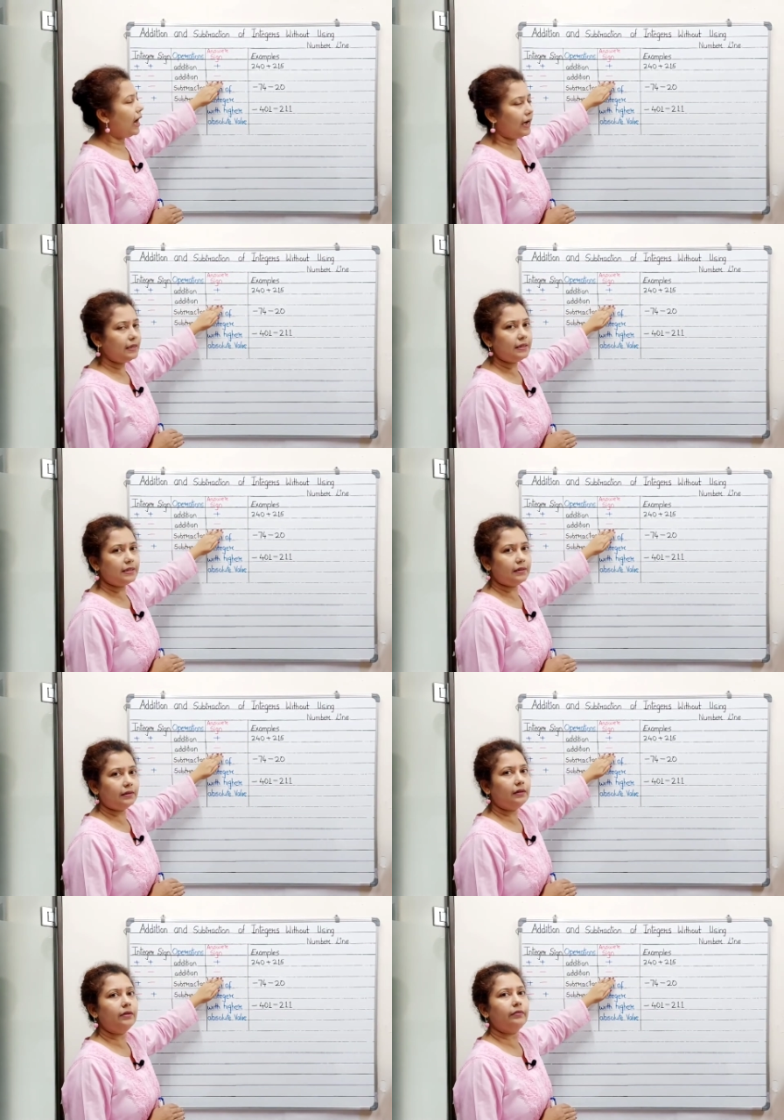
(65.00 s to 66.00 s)

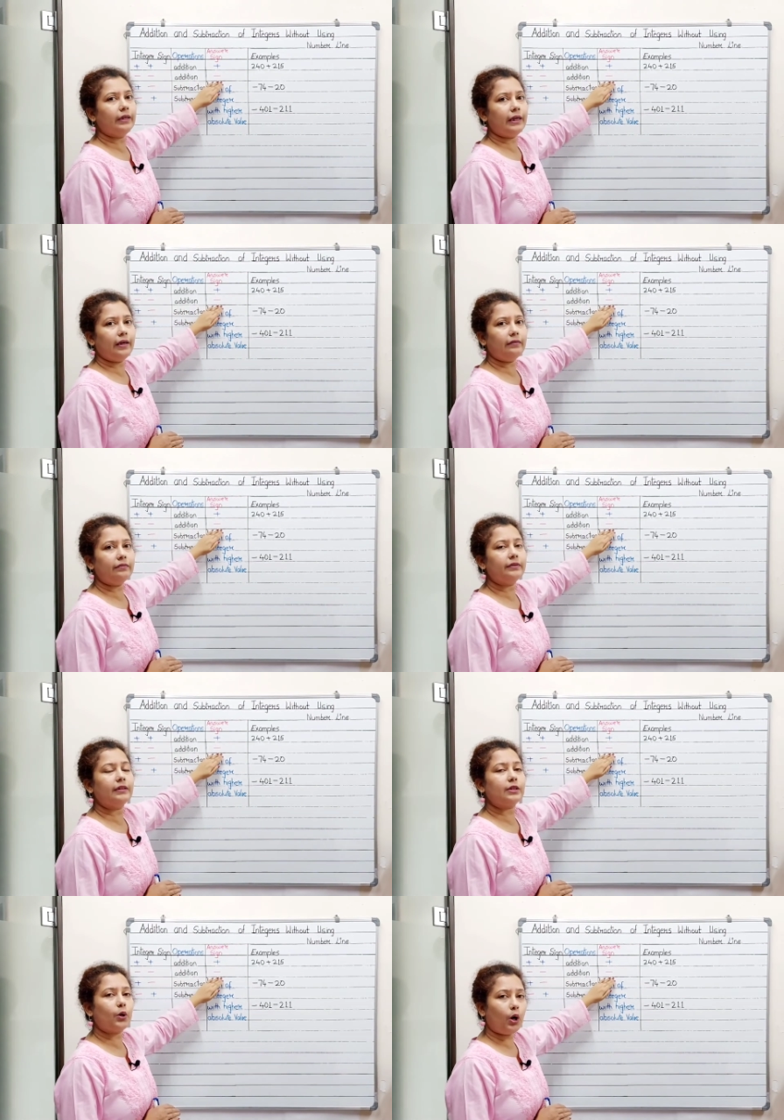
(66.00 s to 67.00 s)
answer we give
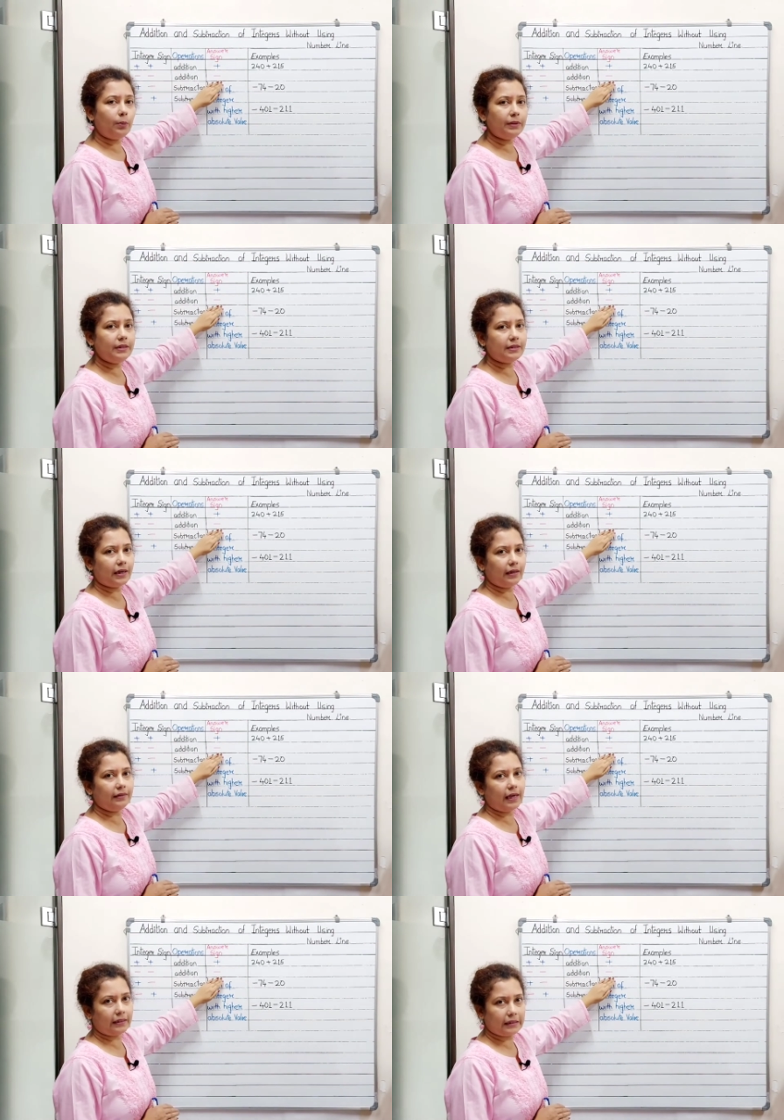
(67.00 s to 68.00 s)
the common sign,
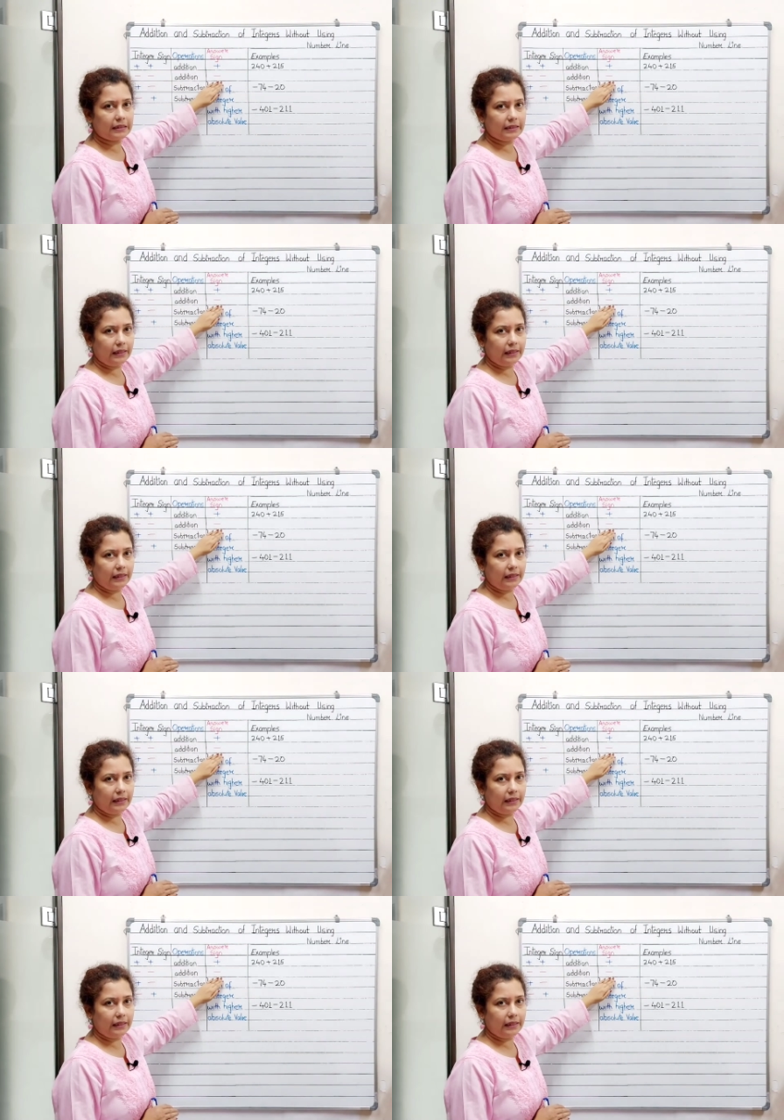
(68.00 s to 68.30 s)
that is